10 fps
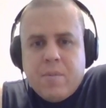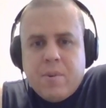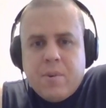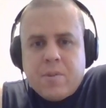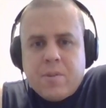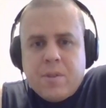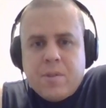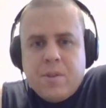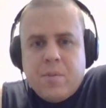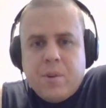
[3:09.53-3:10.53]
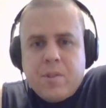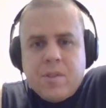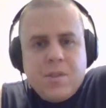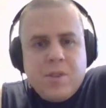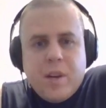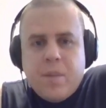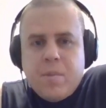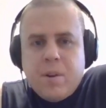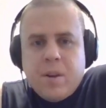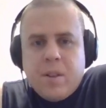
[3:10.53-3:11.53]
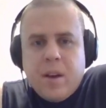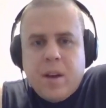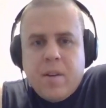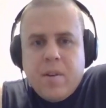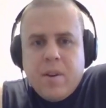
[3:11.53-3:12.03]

Of course, Liston was the champ. Look at that.